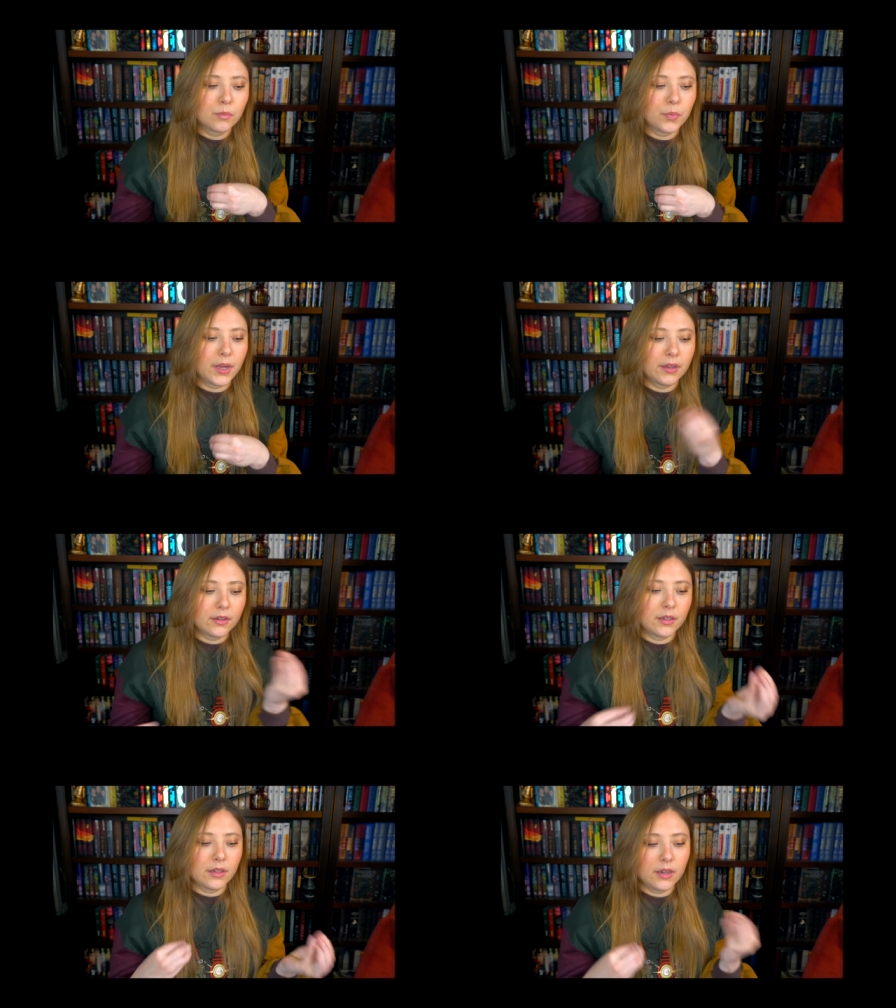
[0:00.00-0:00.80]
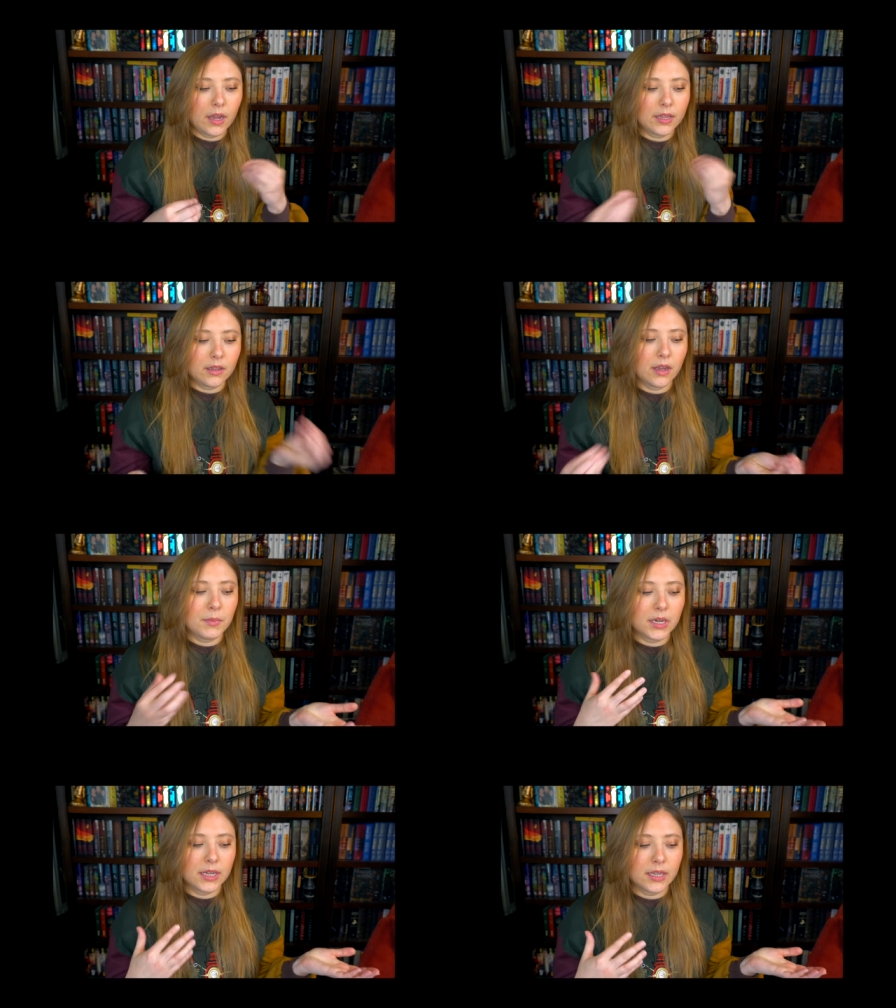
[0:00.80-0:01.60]
But I, I
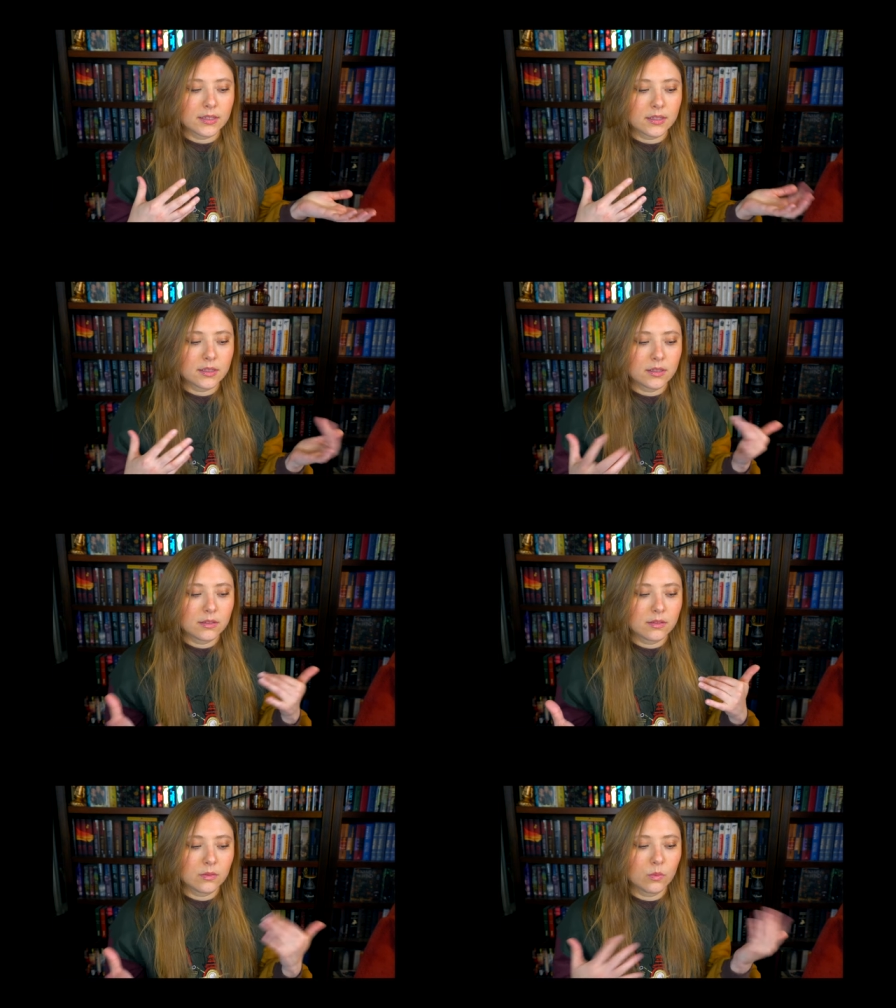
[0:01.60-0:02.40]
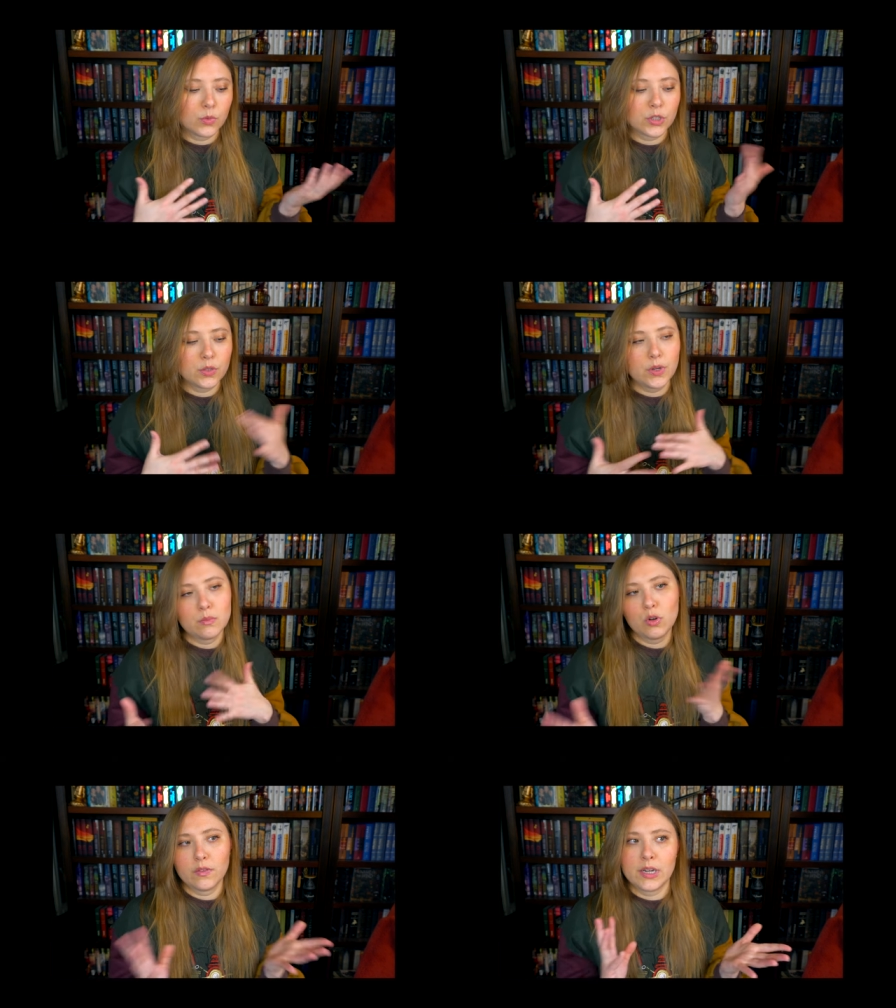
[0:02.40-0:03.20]
mean, I guess we're doing
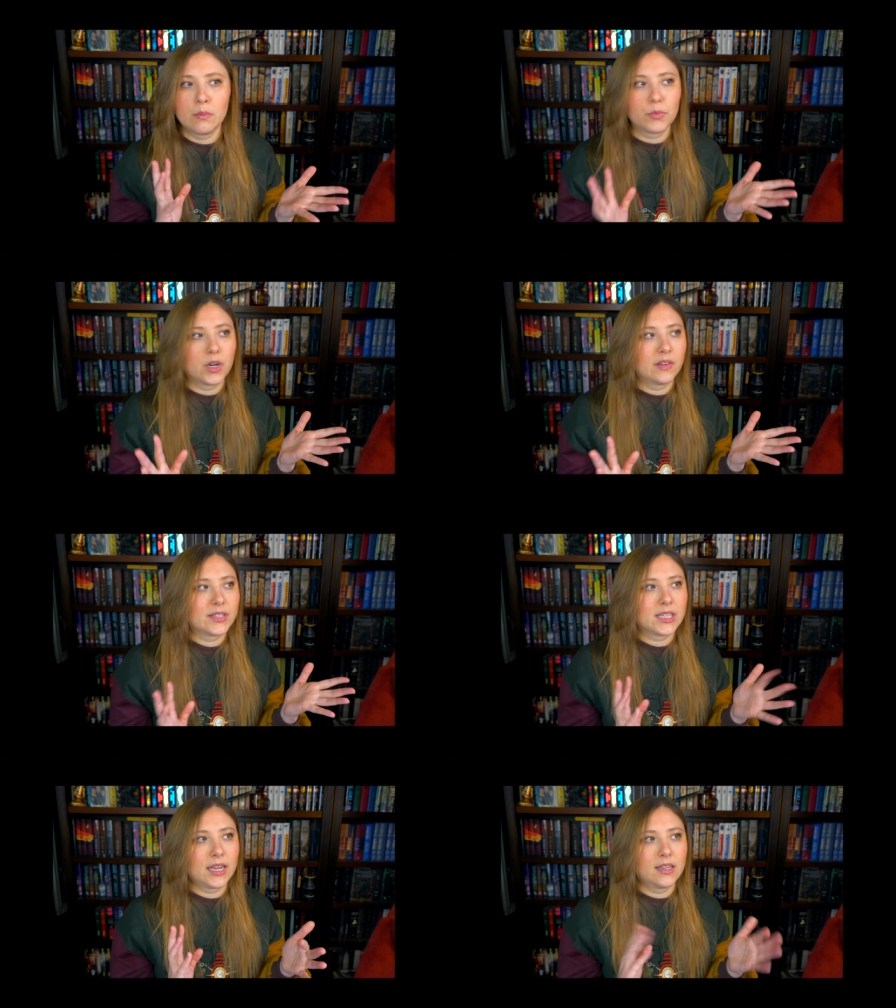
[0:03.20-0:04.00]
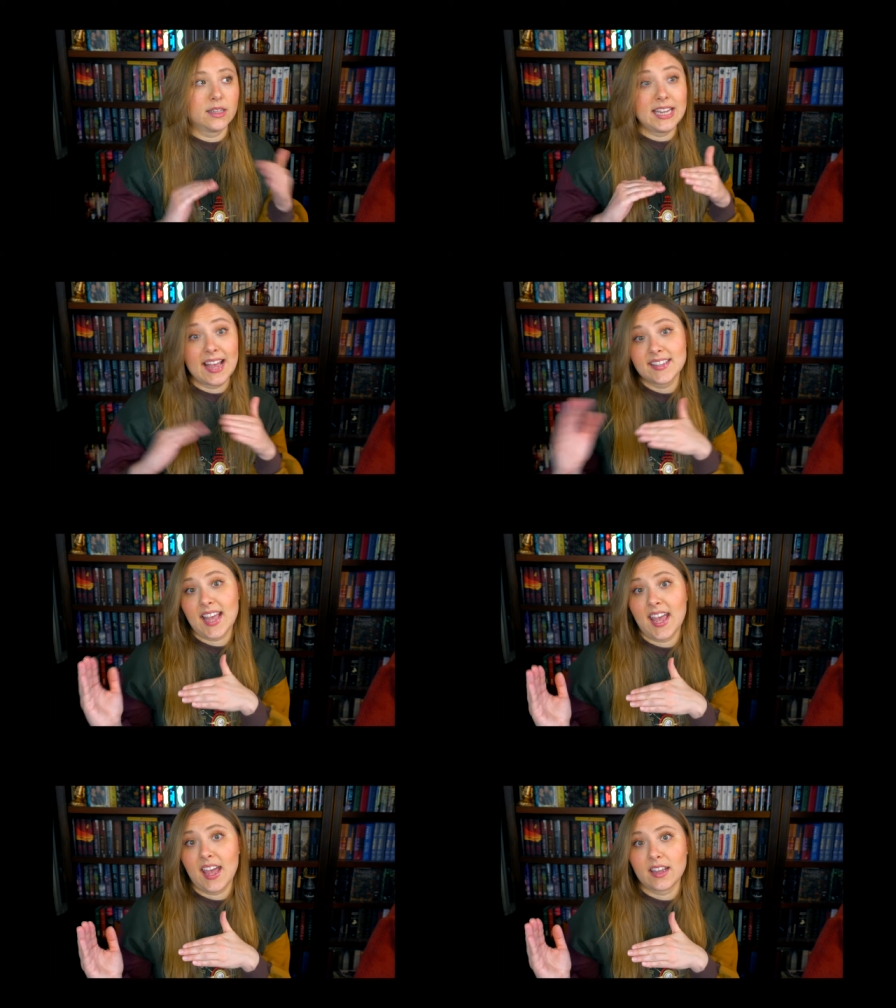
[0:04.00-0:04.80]
more of an improv style yes
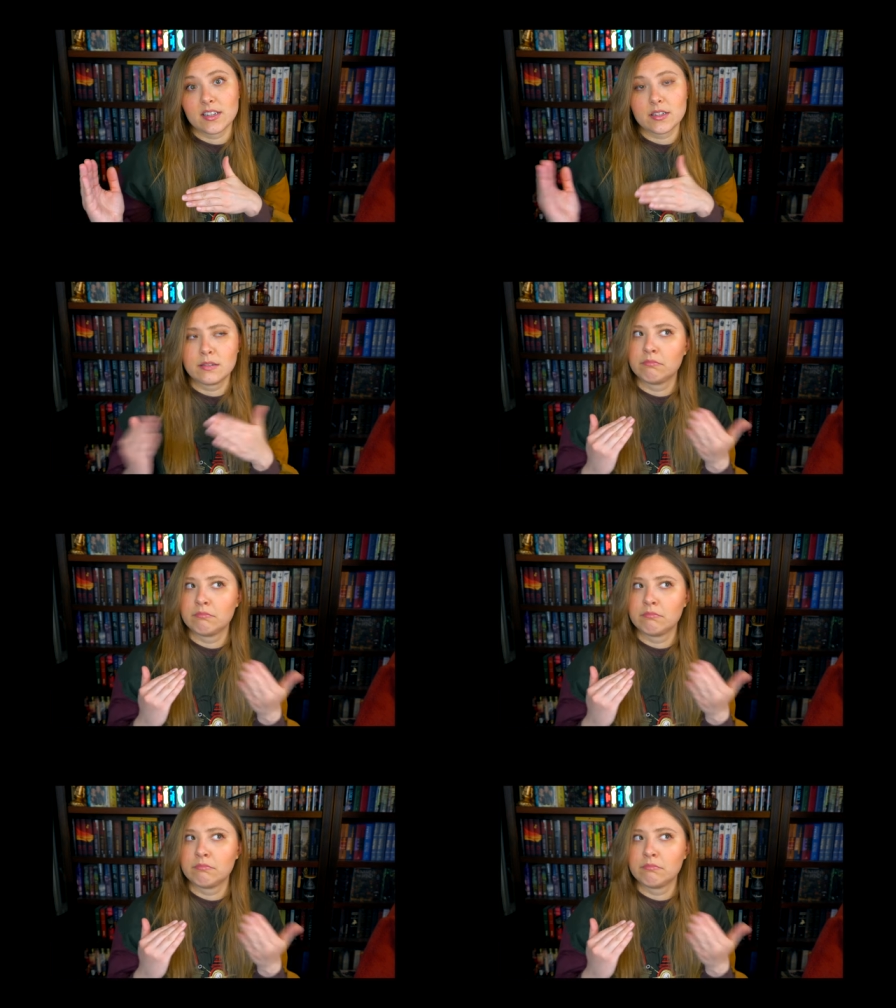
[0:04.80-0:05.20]
and.